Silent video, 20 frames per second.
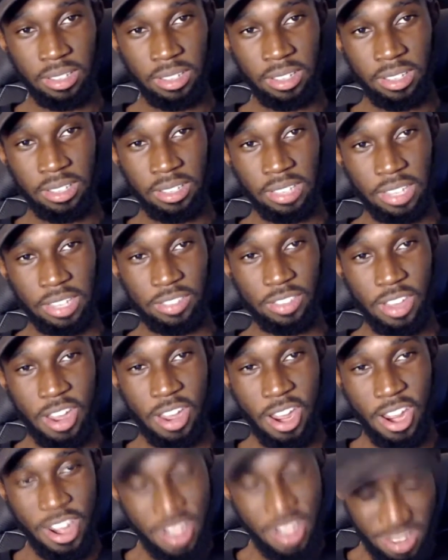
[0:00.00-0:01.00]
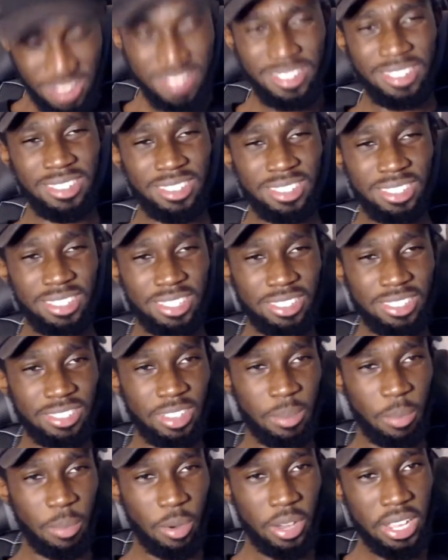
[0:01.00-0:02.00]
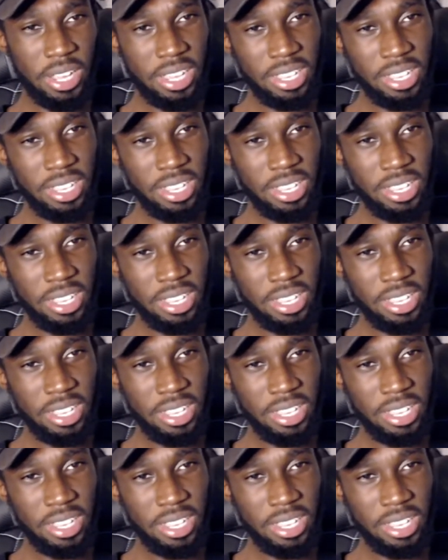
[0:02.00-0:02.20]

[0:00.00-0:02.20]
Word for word: Yes, sir. This shit, boy.